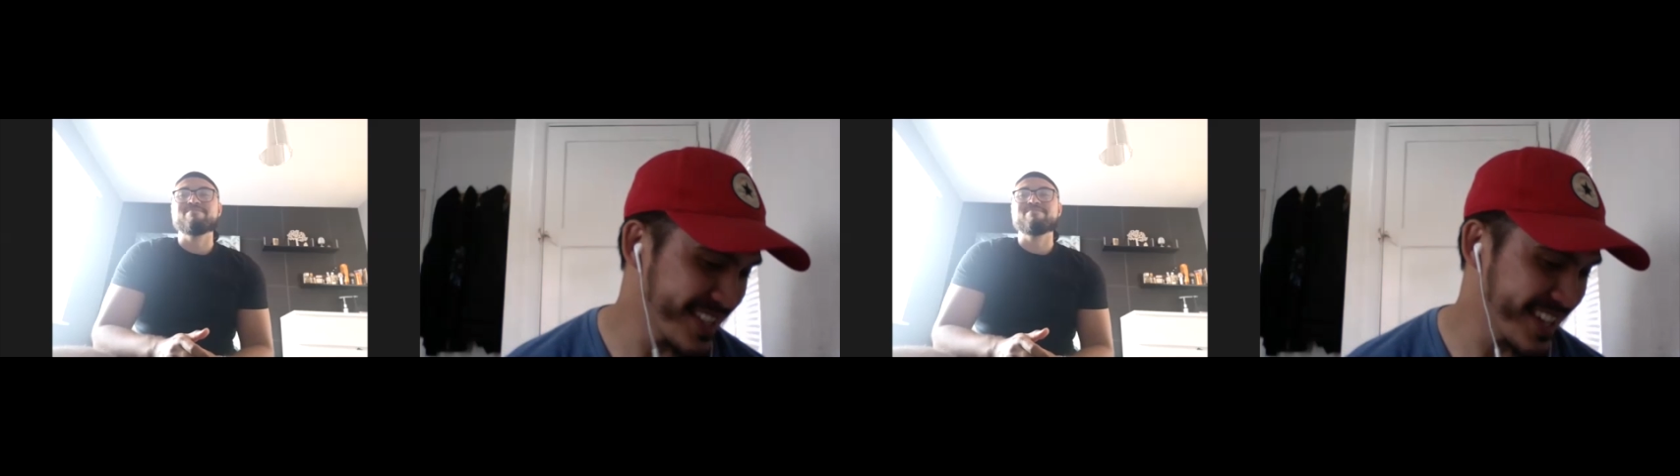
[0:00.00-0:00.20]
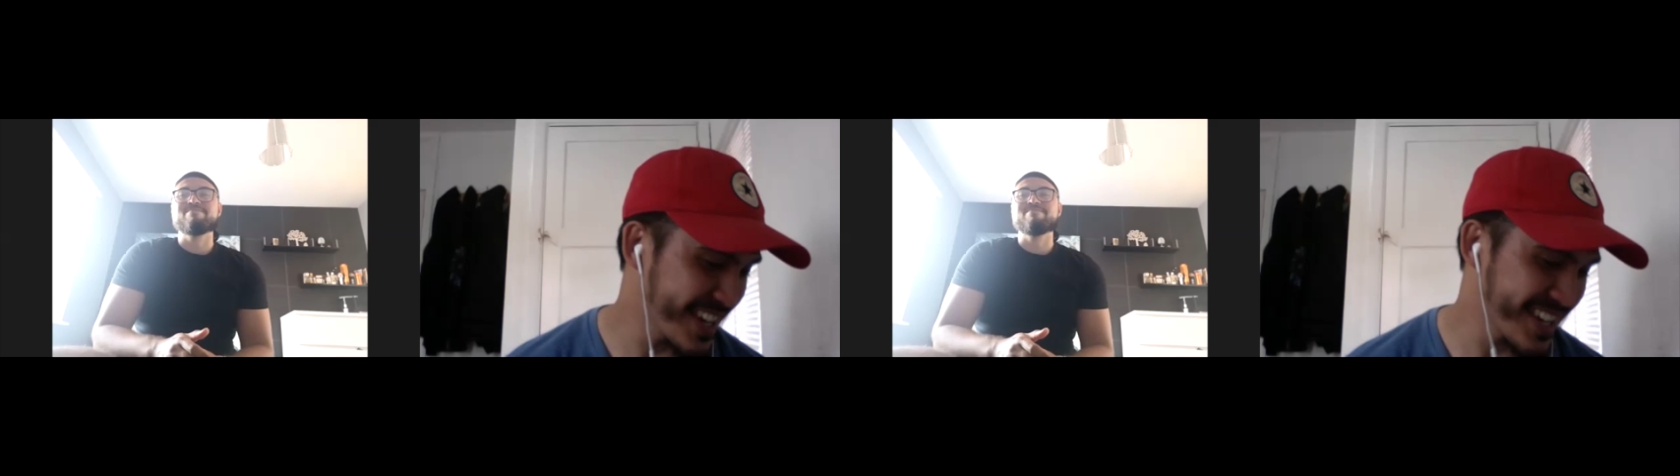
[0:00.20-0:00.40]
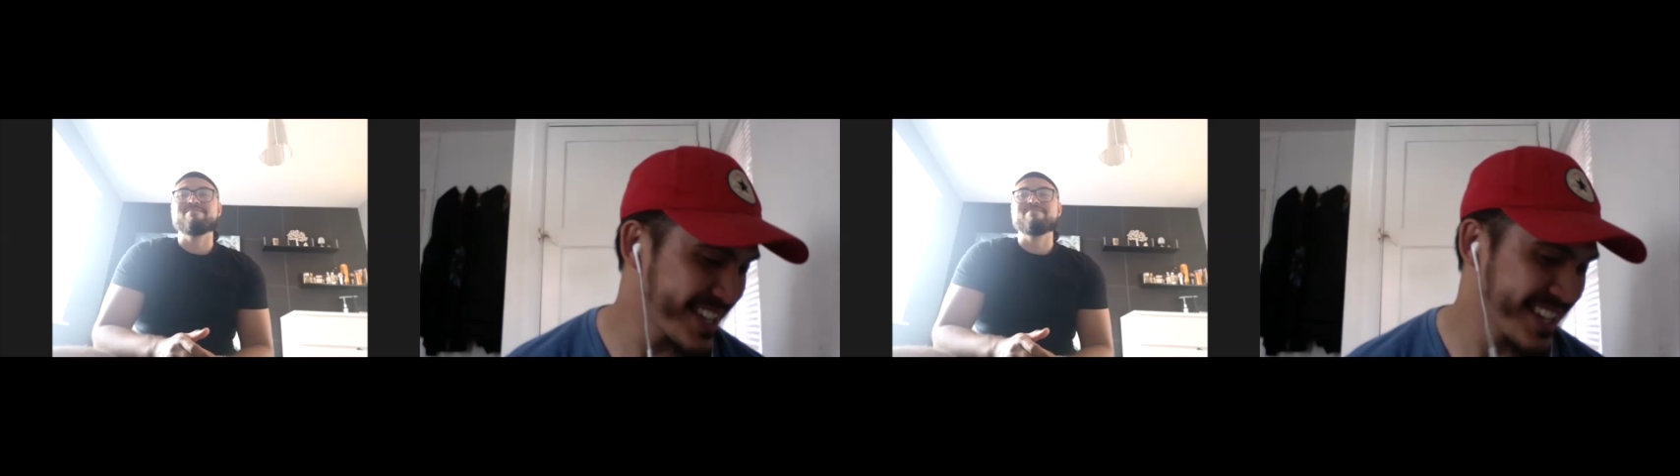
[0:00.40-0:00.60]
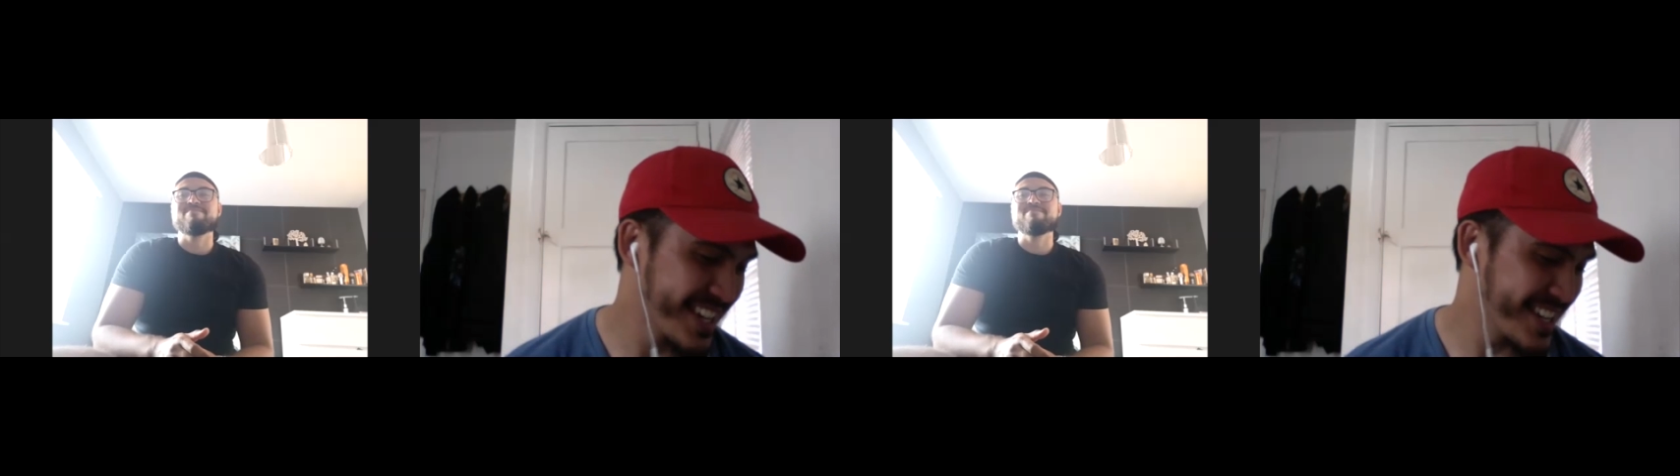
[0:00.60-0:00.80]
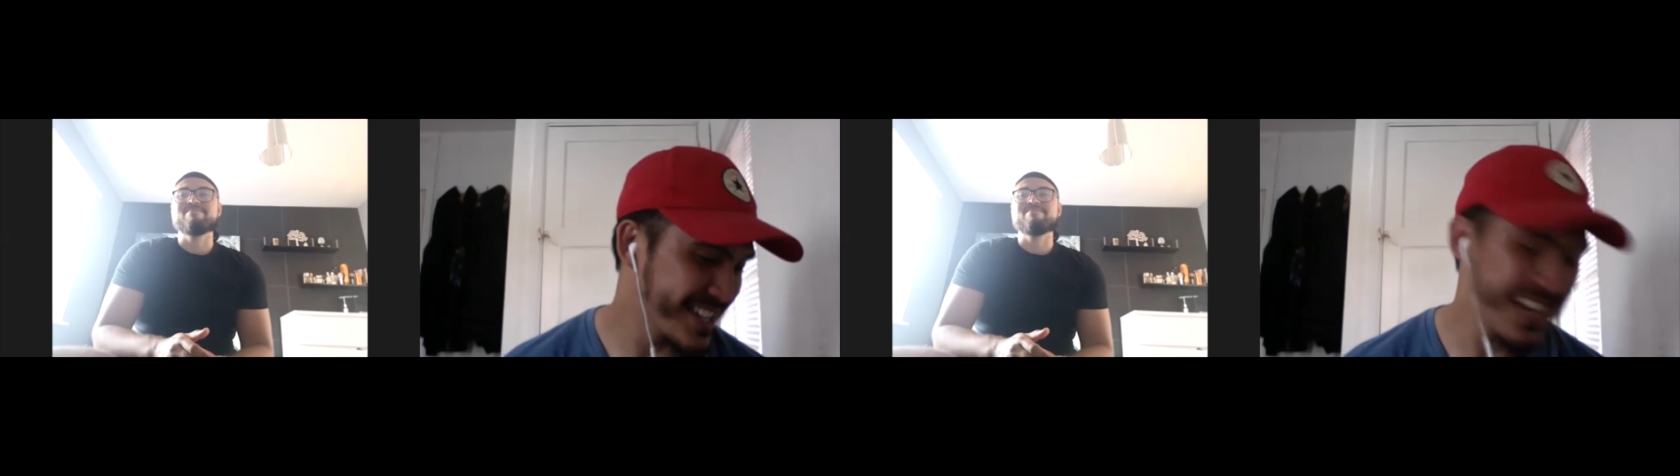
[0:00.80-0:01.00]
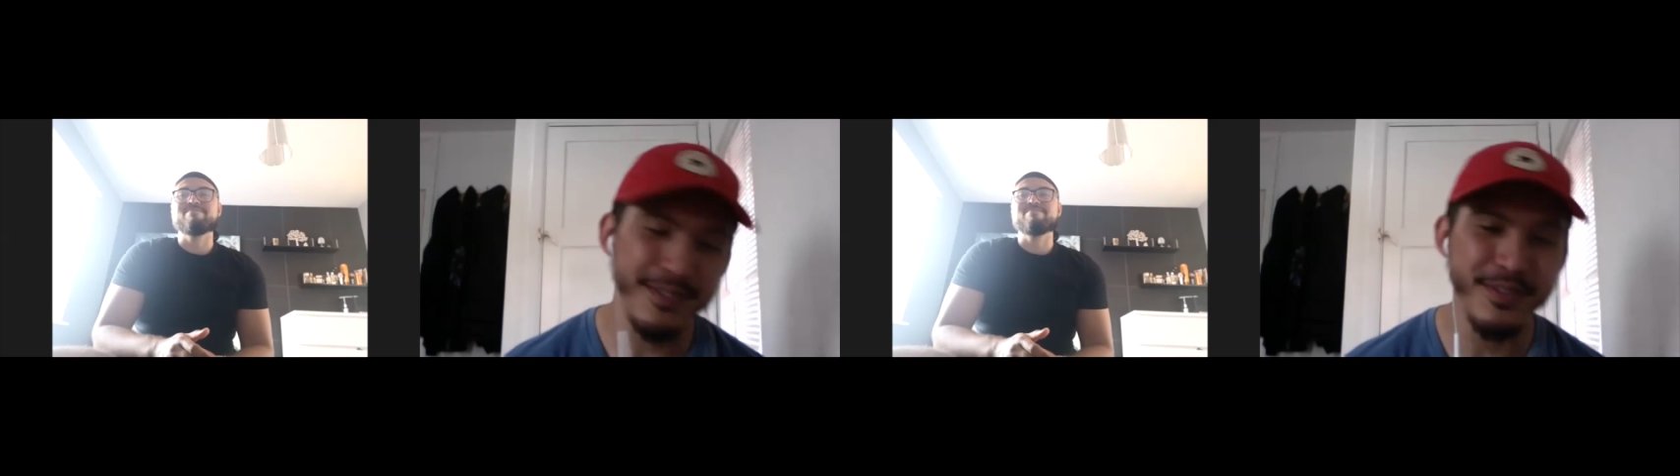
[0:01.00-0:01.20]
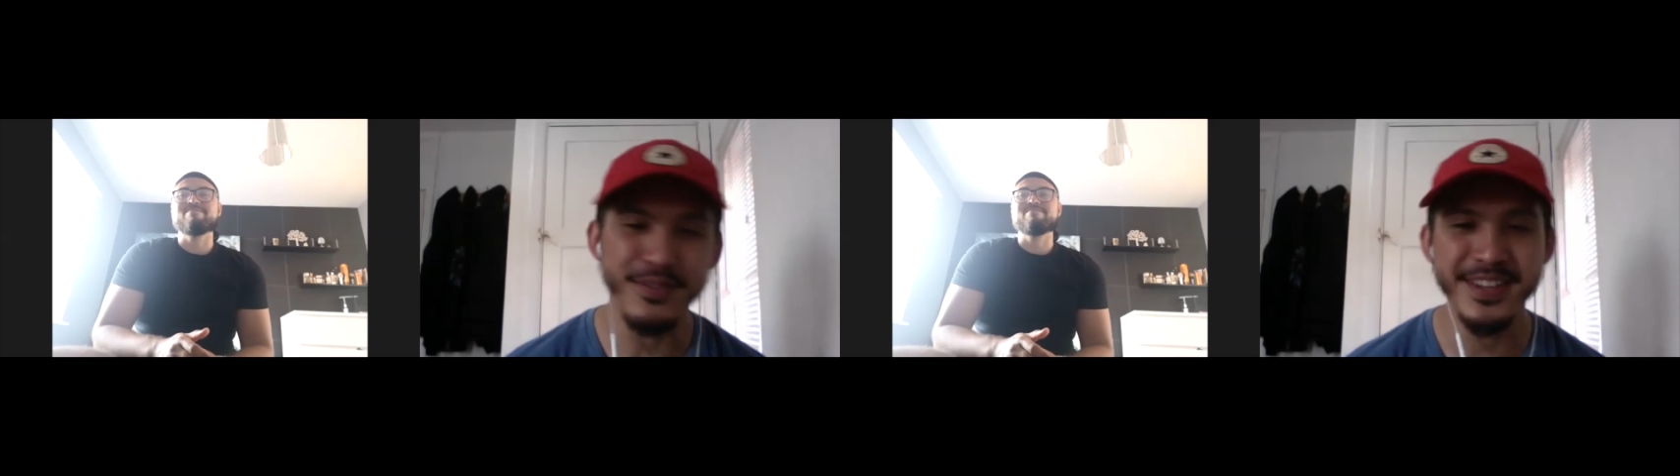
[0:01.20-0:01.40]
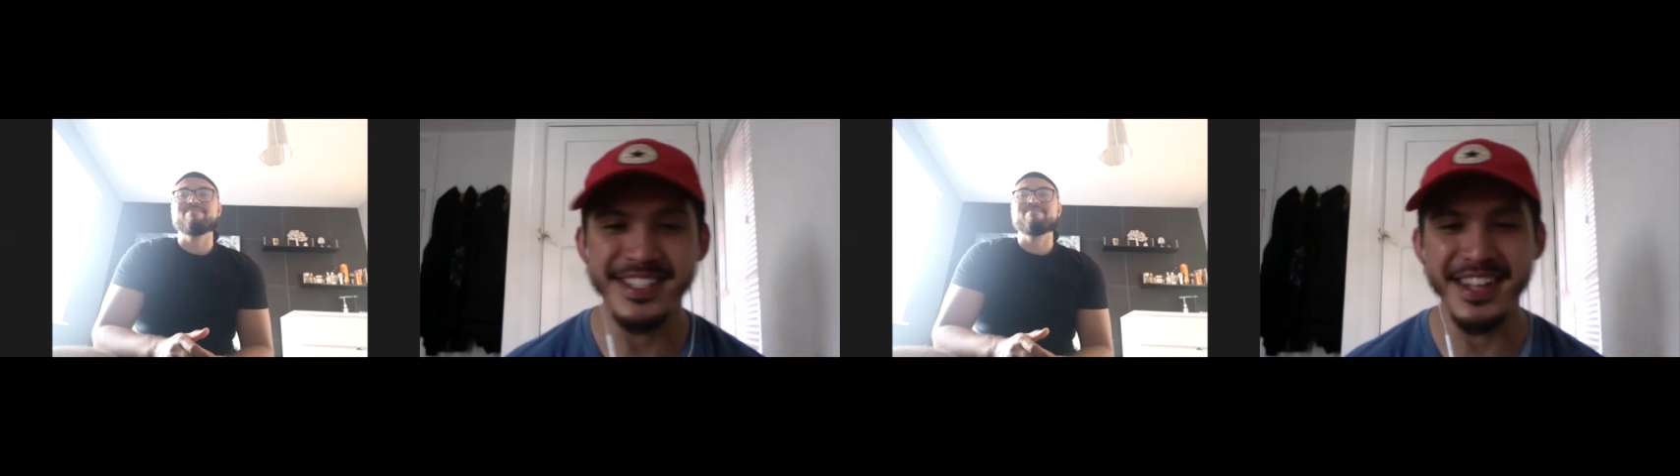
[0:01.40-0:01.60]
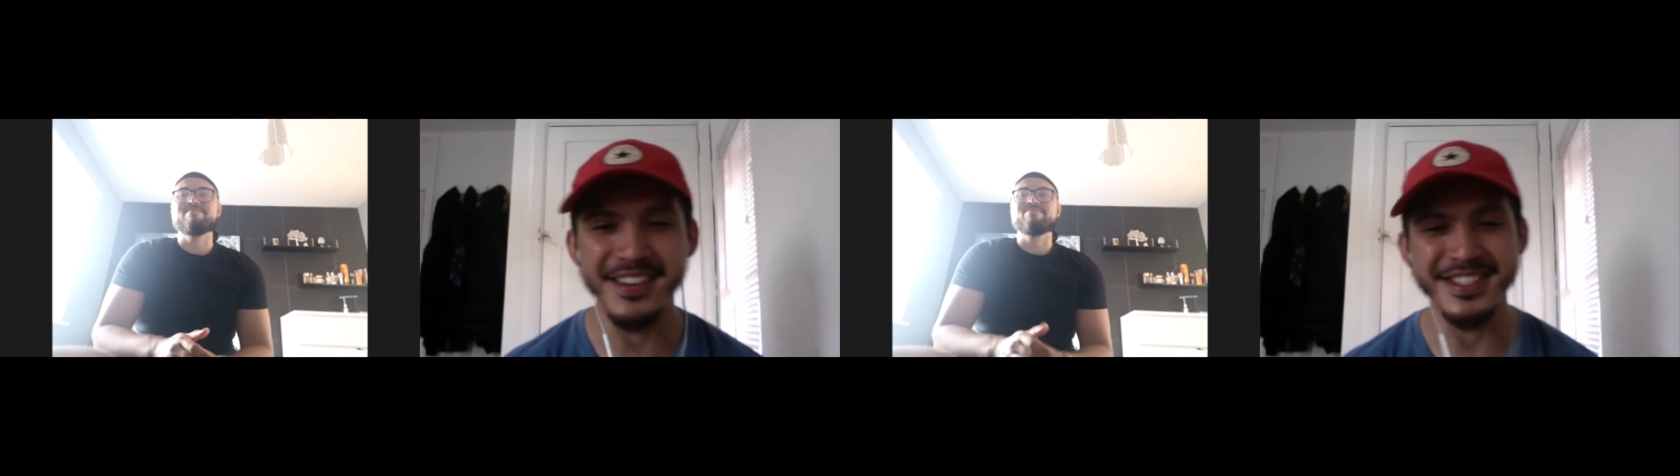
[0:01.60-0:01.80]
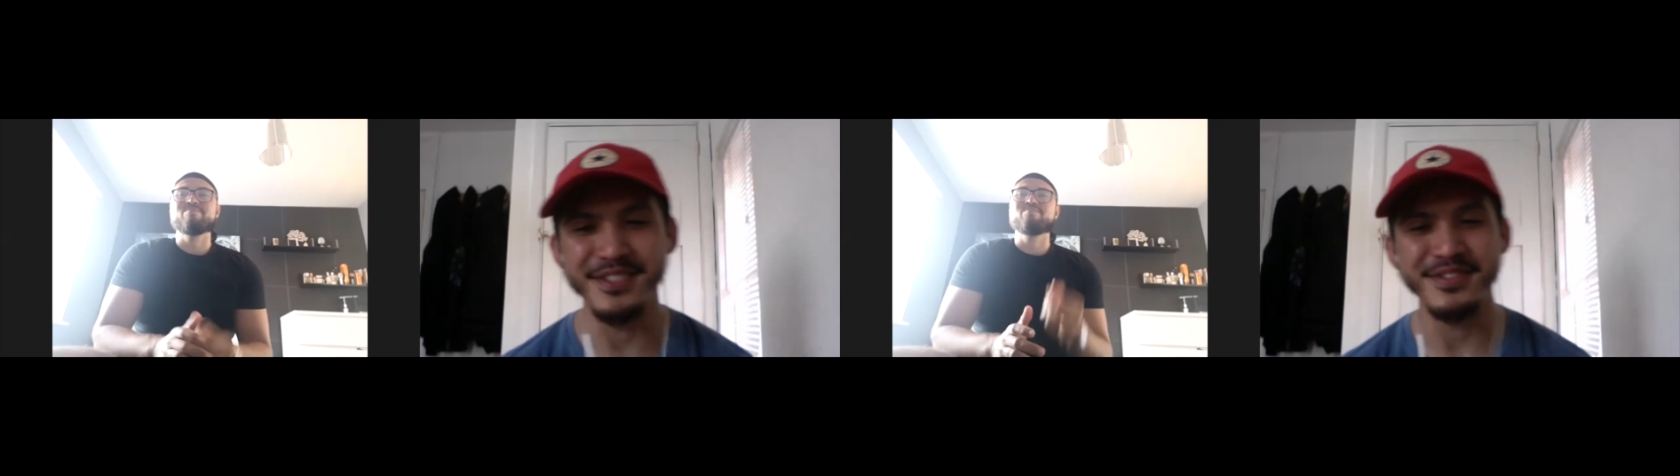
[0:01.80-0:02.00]
Like, the time of
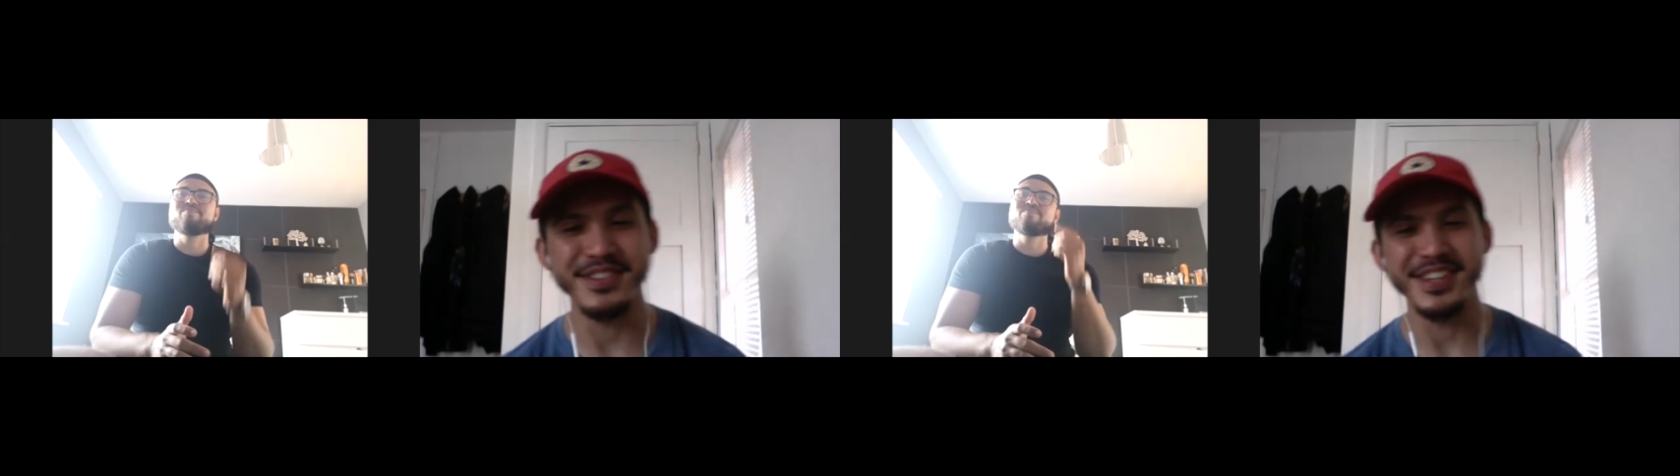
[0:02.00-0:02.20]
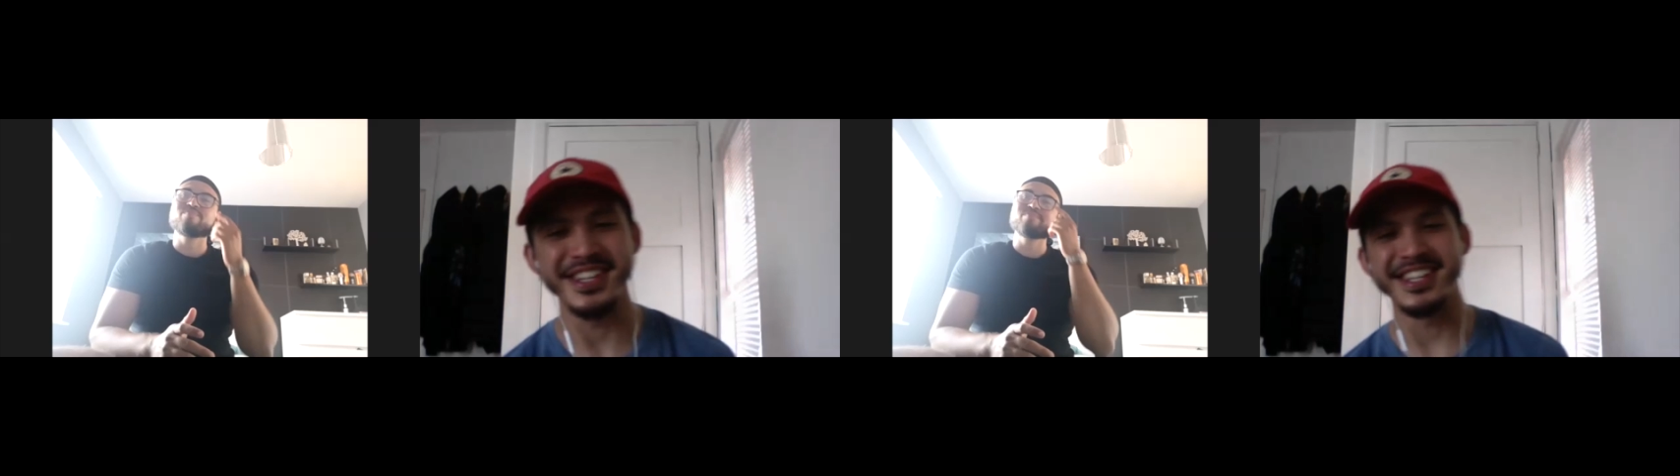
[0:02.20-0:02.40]
freestyle is different here